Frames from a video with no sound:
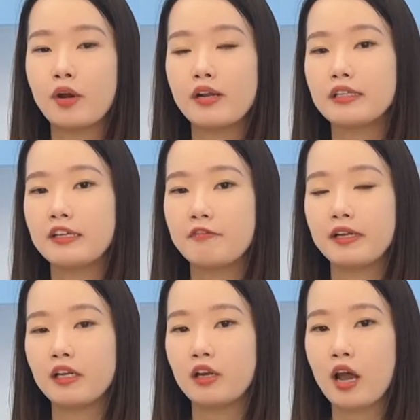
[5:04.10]

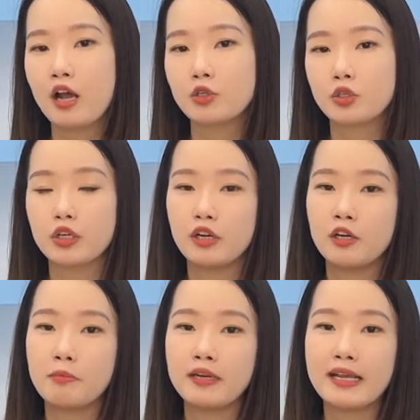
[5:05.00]
relatively large
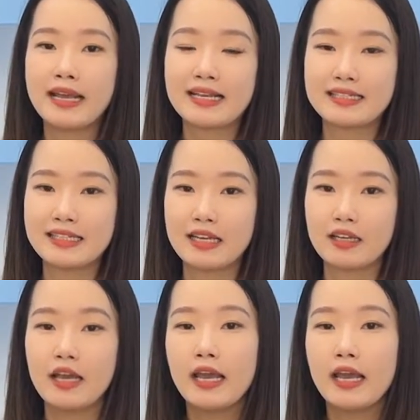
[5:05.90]
aluminum heat sink.